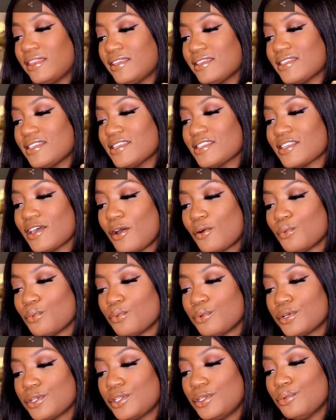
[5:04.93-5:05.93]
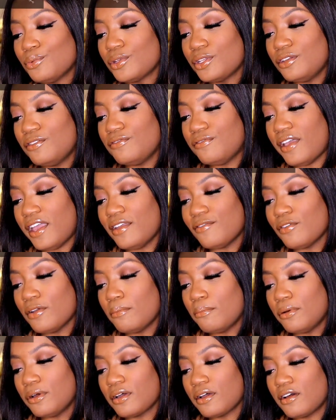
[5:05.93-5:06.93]
but this is a really
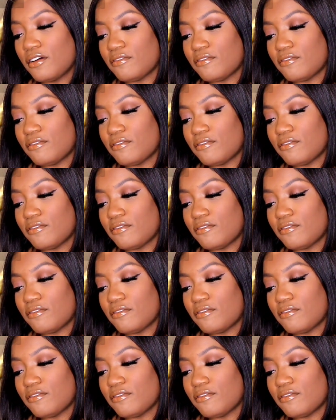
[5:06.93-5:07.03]
favorite book